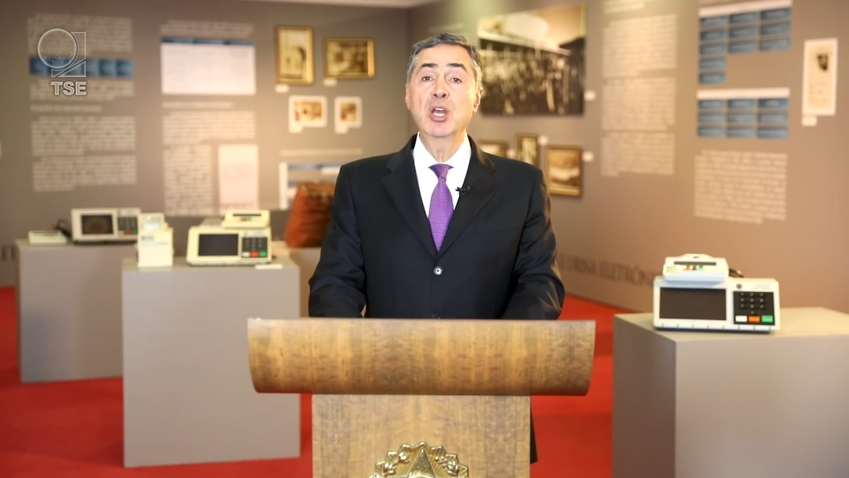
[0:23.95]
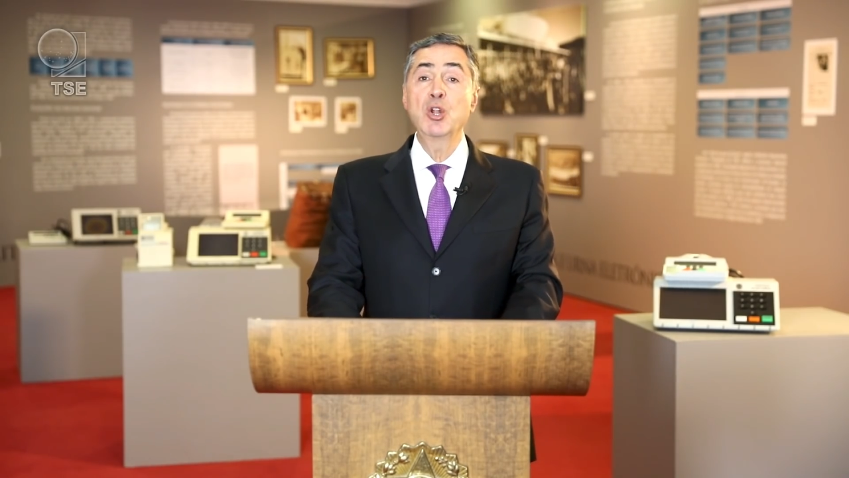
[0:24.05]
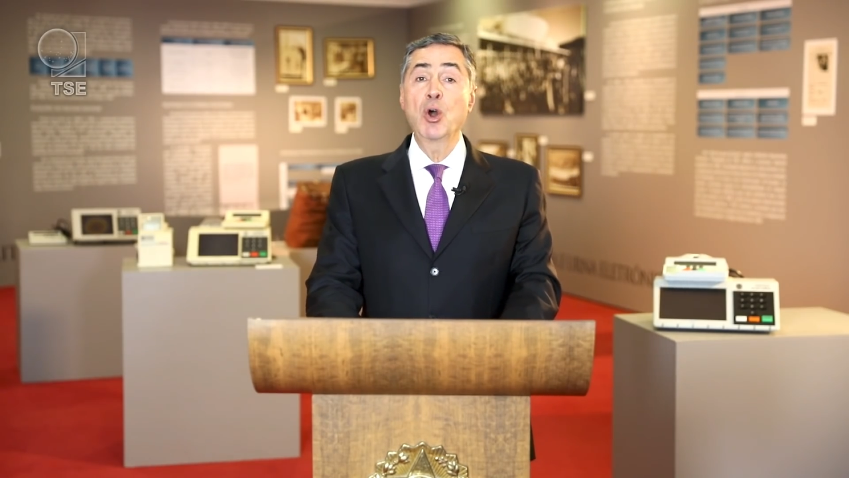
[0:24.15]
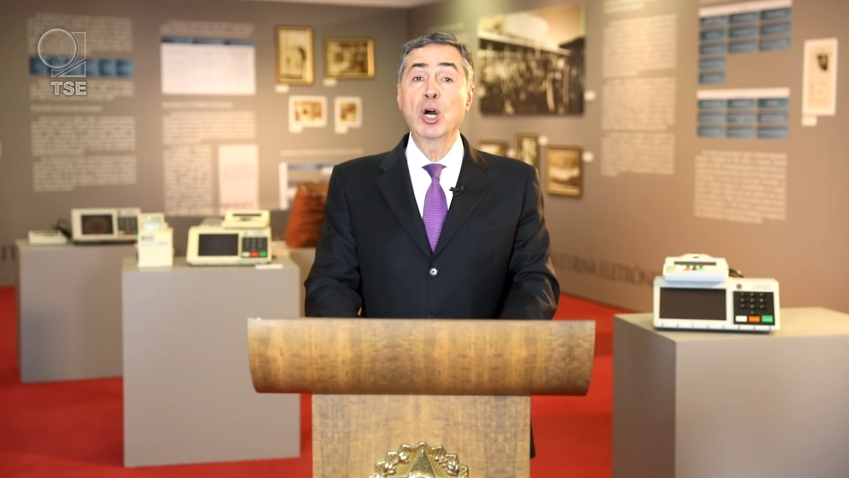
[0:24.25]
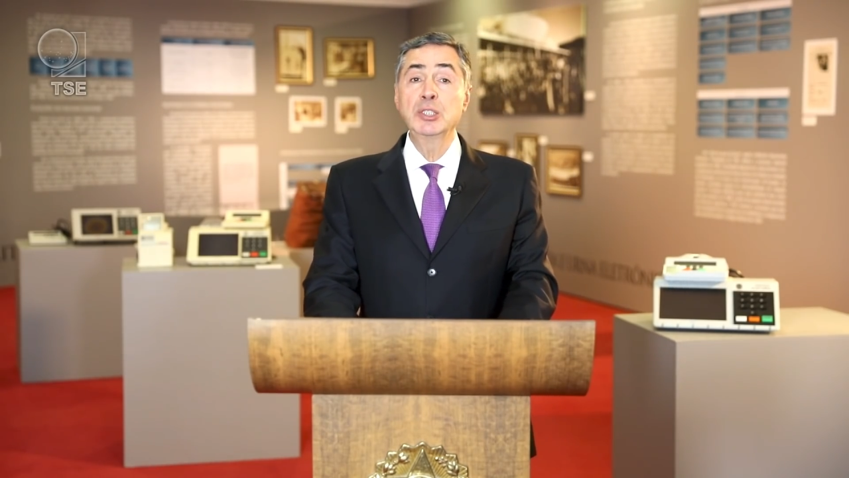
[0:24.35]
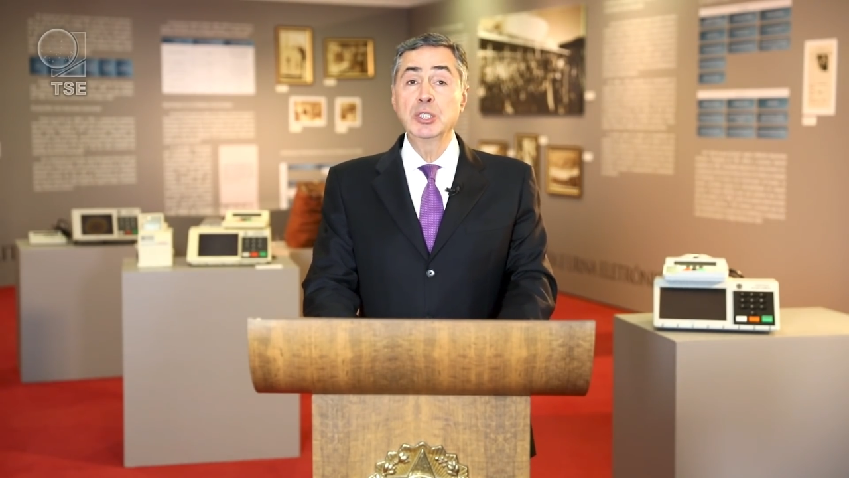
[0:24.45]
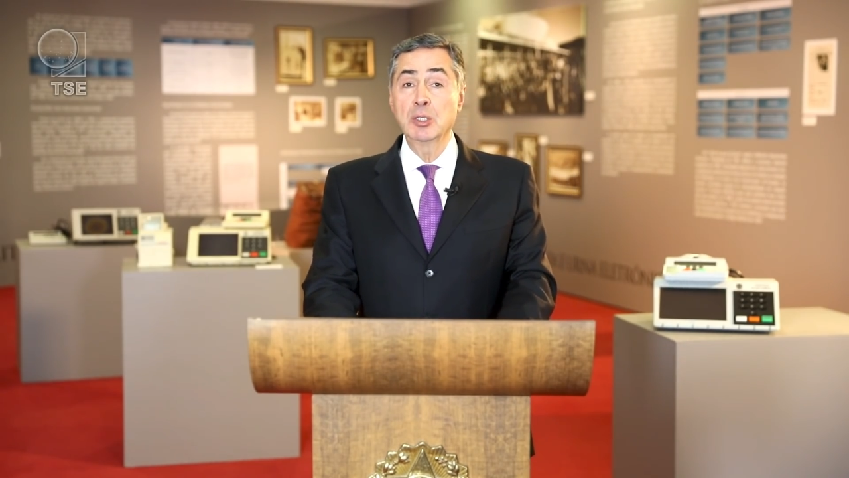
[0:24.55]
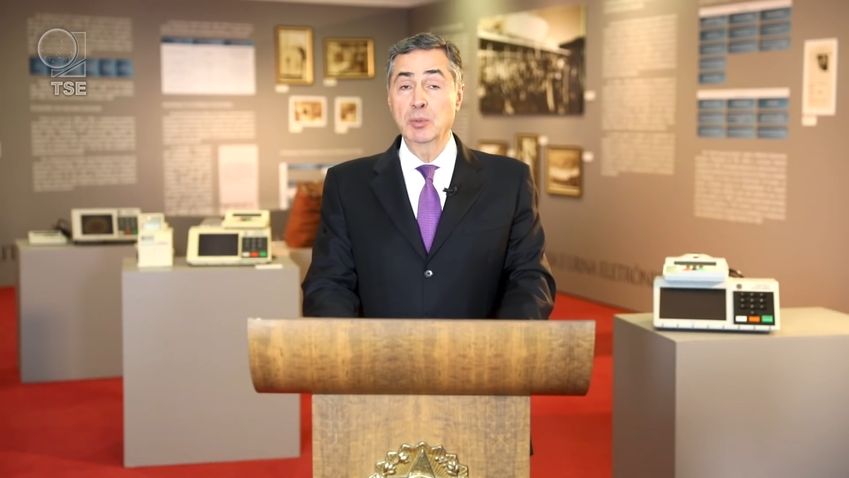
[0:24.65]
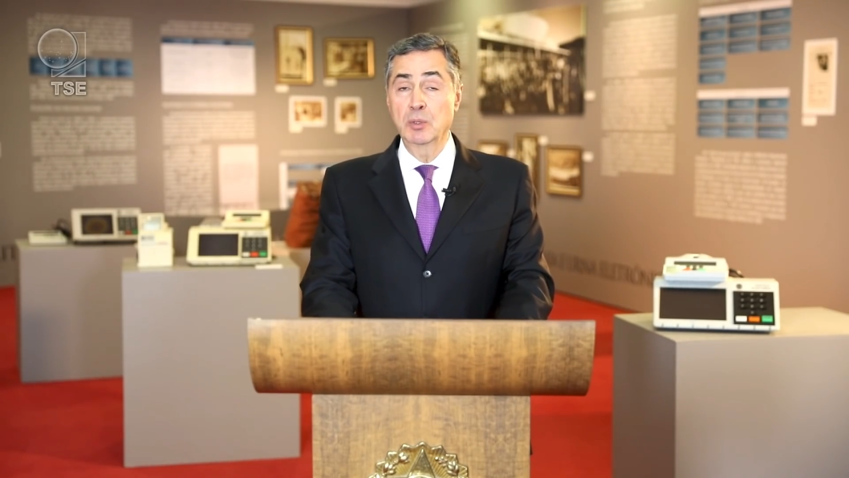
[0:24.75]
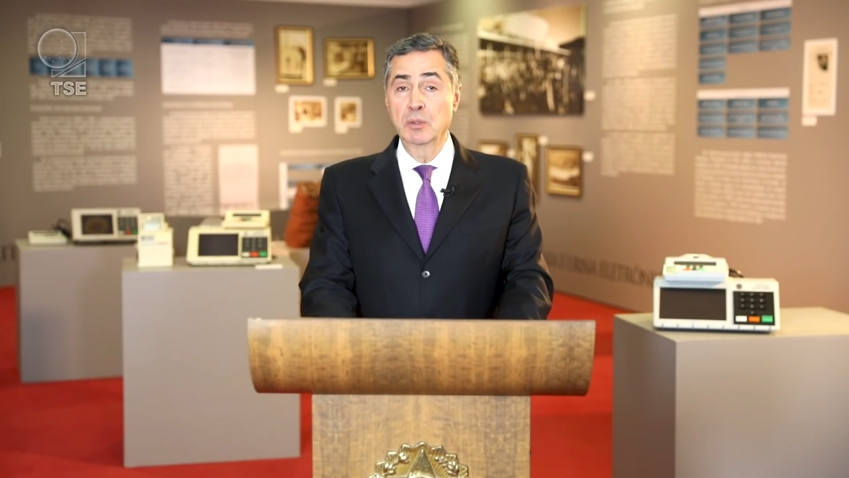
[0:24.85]
and
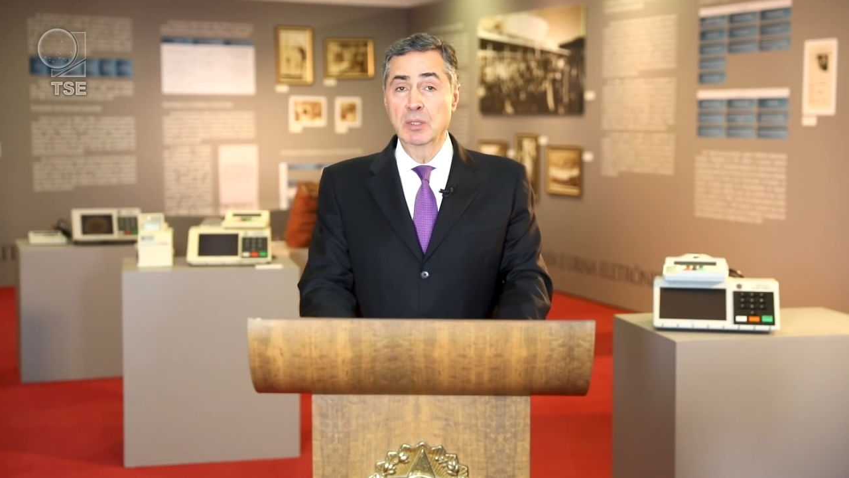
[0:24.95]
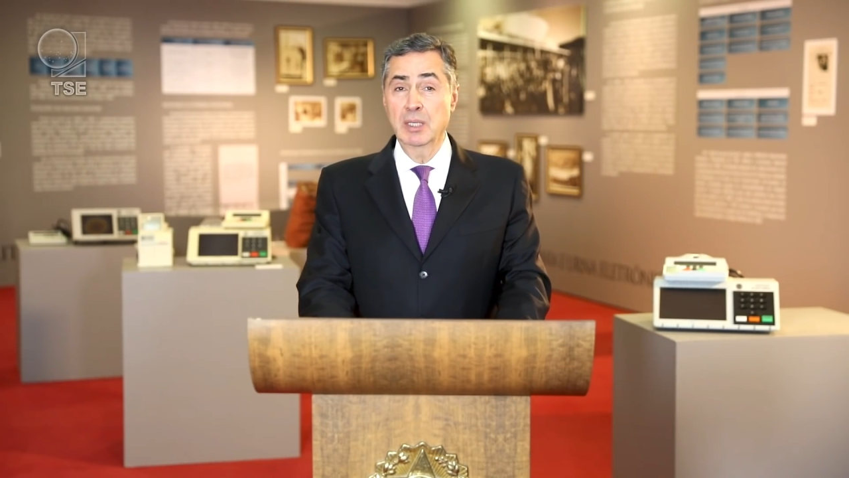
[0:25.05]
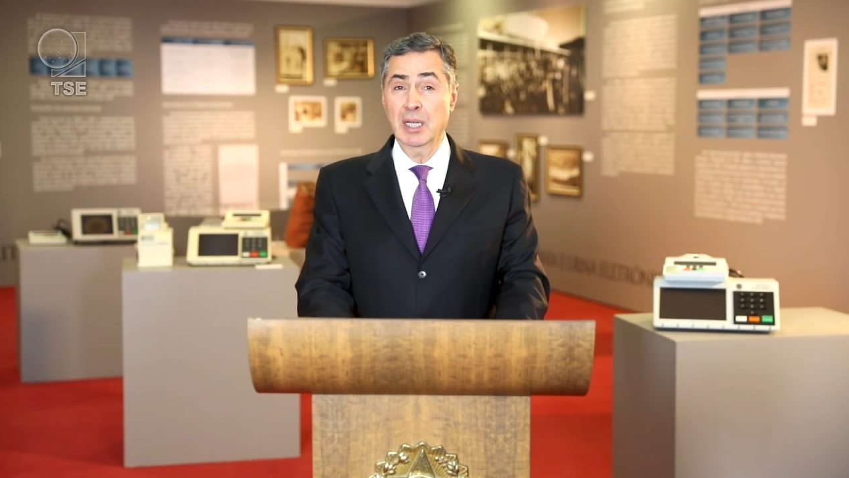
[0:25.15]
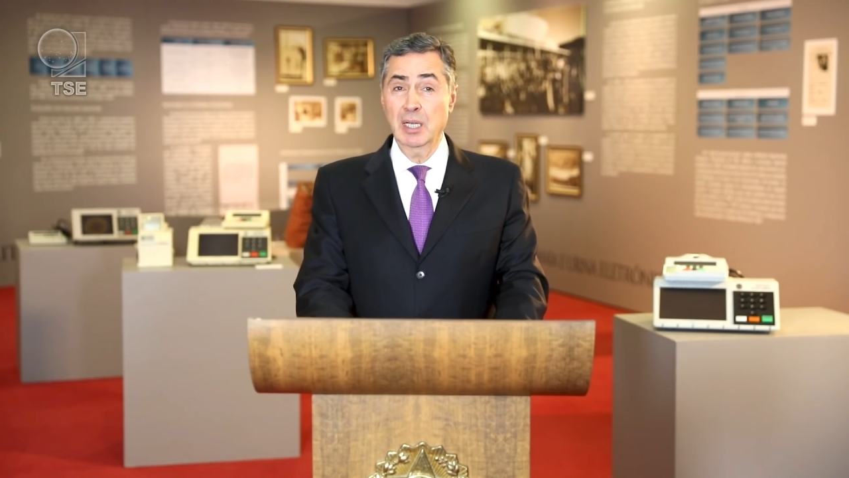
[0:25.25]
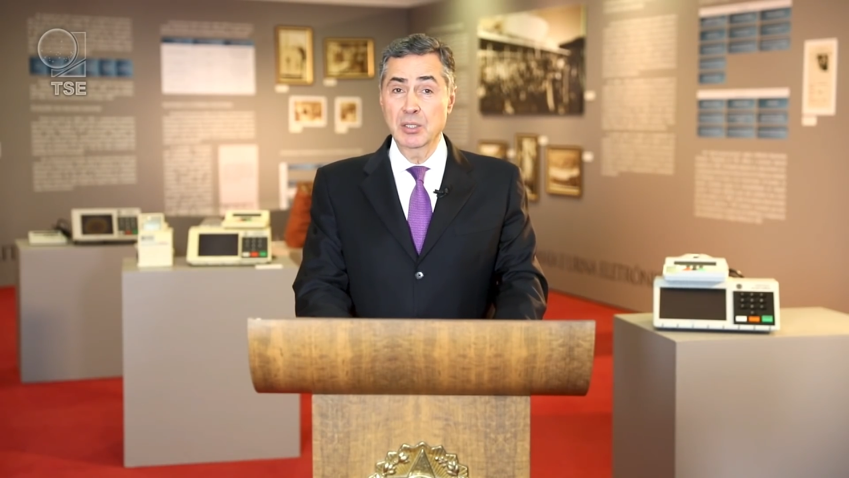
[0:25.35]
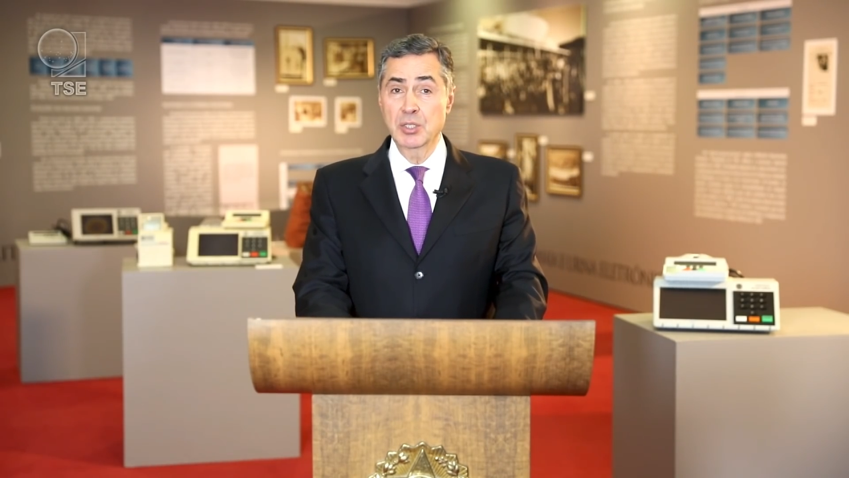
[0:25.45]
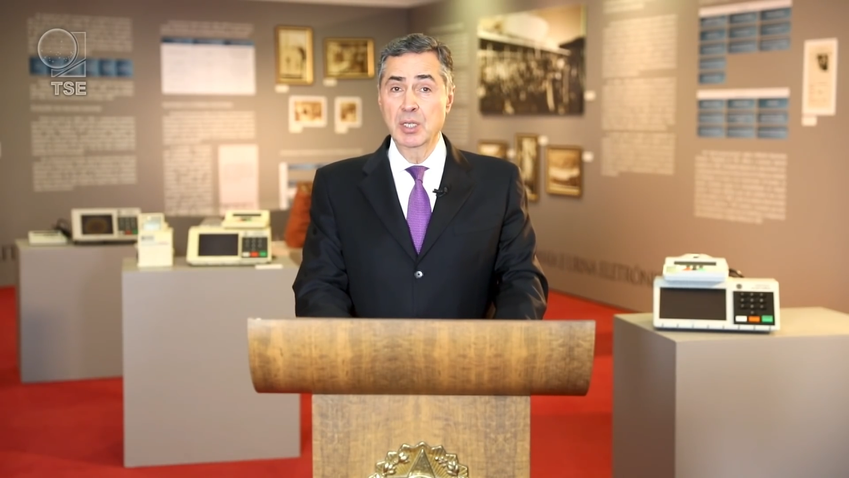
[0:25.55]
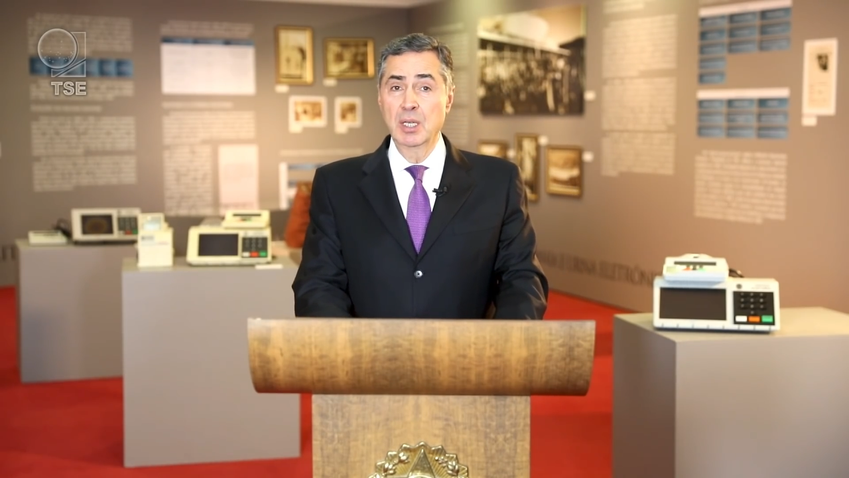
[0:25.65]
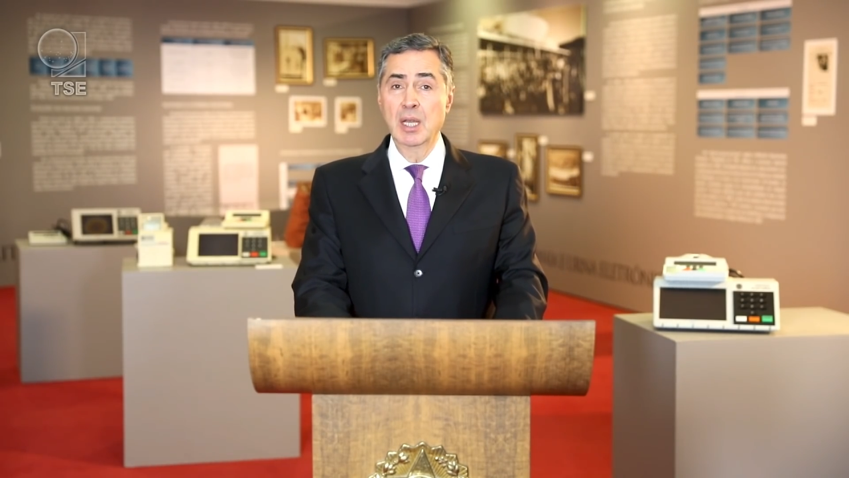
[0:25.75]
auditable. That is,